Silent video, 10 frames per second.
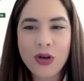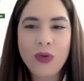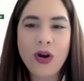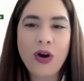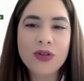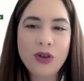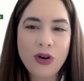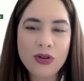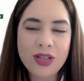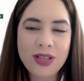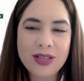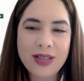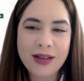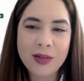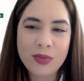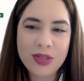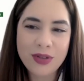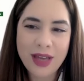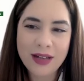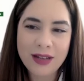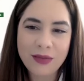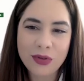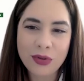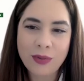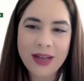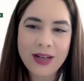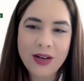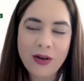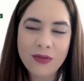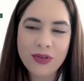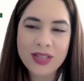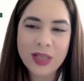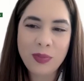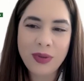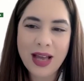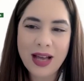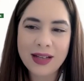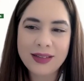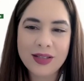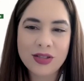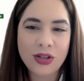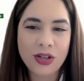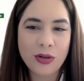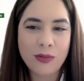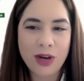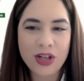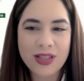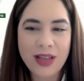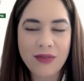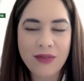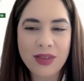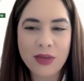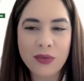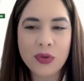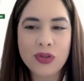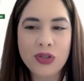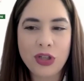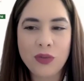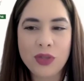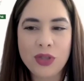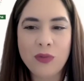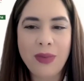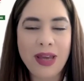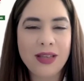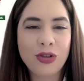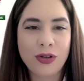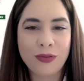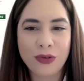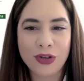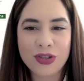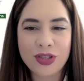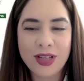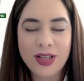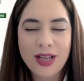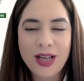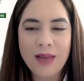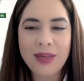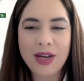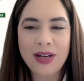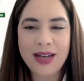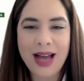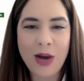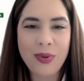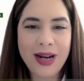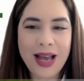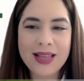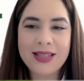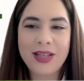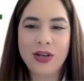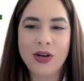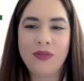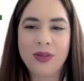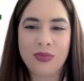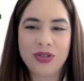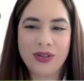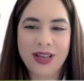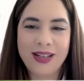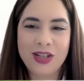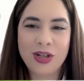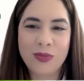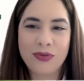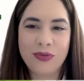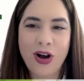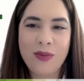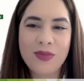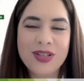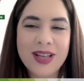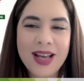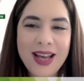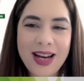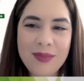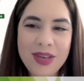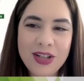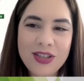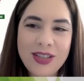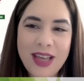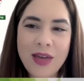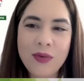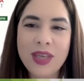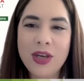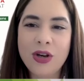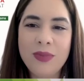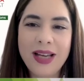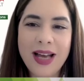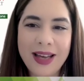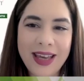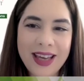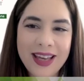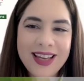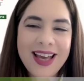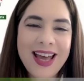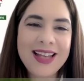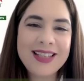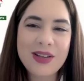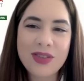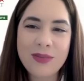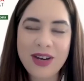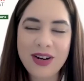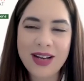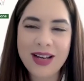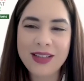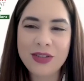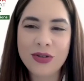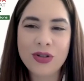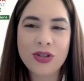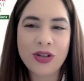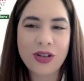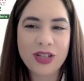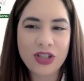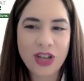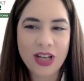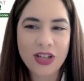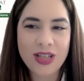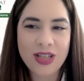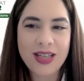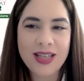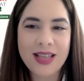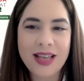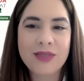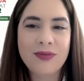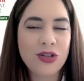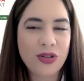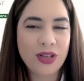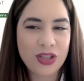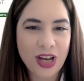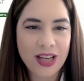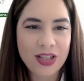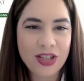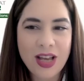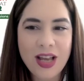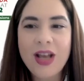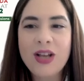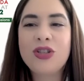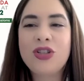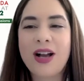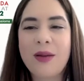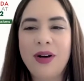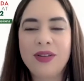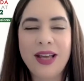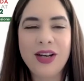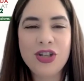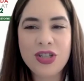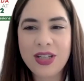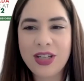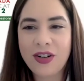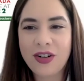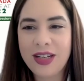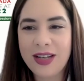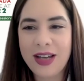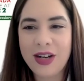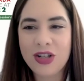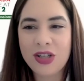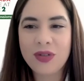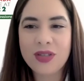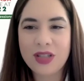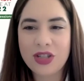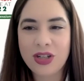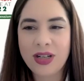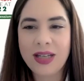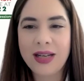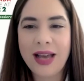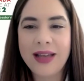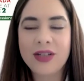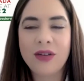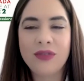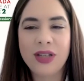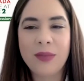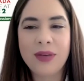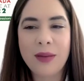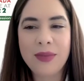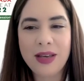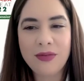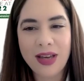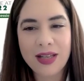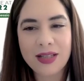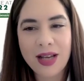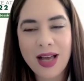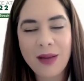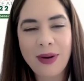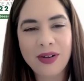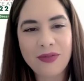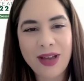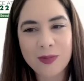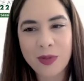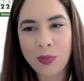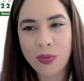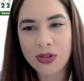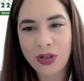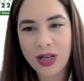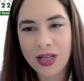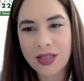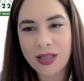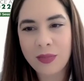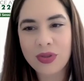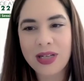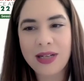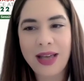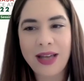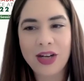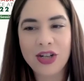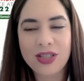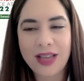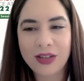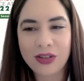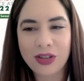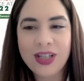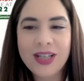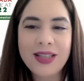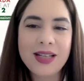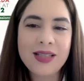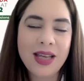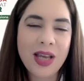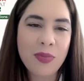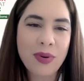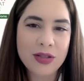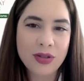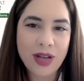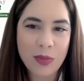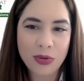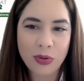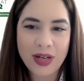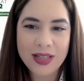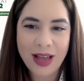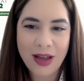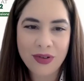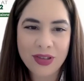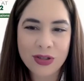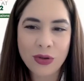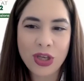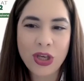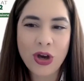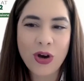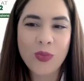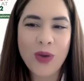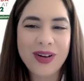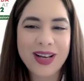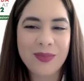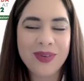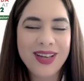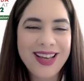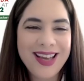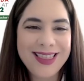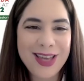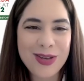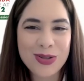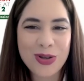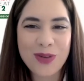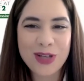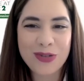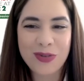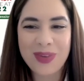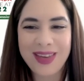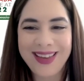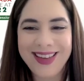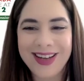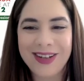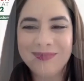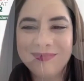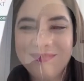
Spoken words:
We're also hosting the second Brazil-Canada Virtual Mining Conference at PDAC that started on March 7th. It will continue until May 31st. I'm Carolina Albernas, CEO of the Brazil-Canada Chamber of Commerce, and I'm here today with Guillaume Legarret, Head South America at the Toronto Stock Exchange and TSX Venture Exchange, to talk about energy security and energy transition in light of their upcoming event about investment opportunities in the Brazilian energy sector that is taking place on April 27th. So Guillaume, welcome, and thank you so much for being here.